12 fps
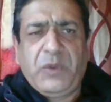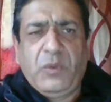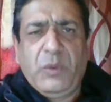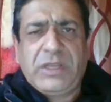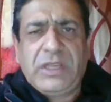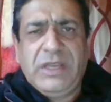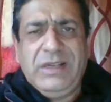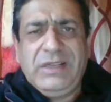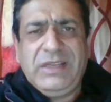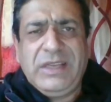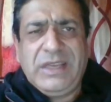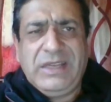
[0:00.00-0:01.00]
were
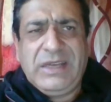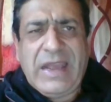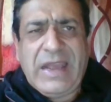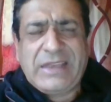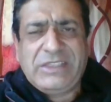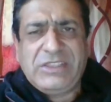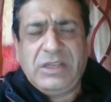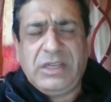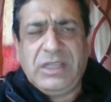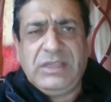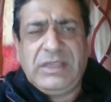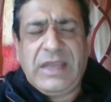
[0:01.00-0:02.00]
killed in
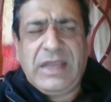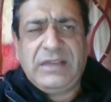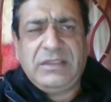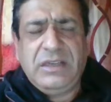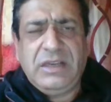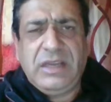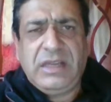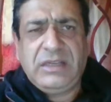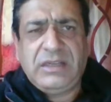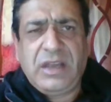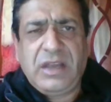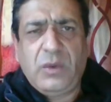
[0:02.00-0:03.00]
action in
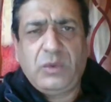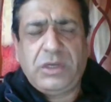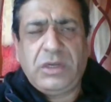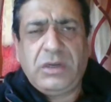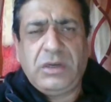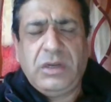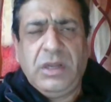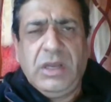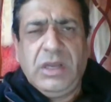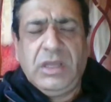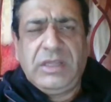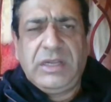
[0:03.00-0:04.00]
encounter,
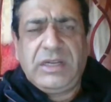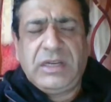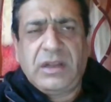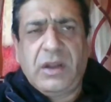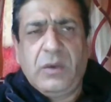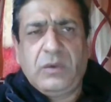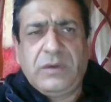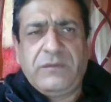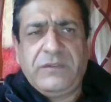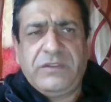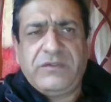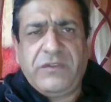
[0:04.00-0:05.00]
that encounter
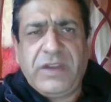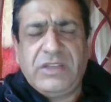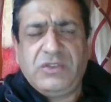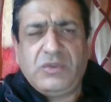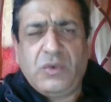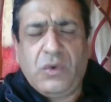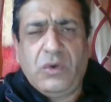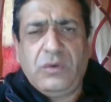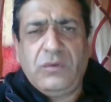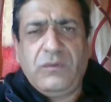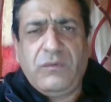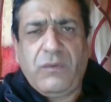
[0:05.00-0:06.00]
which raged
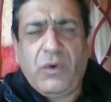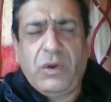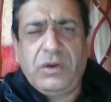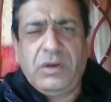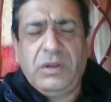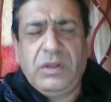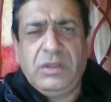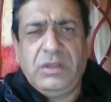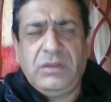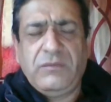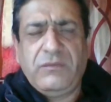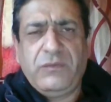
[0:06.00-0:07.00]
on for
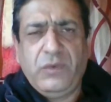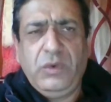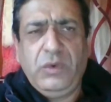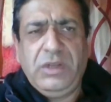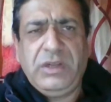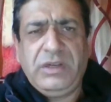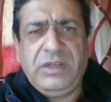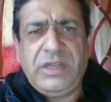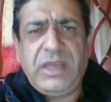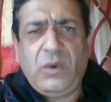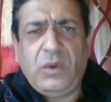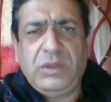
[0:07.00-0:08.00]
the full
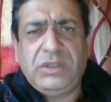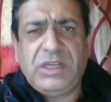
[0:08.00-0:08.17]
day on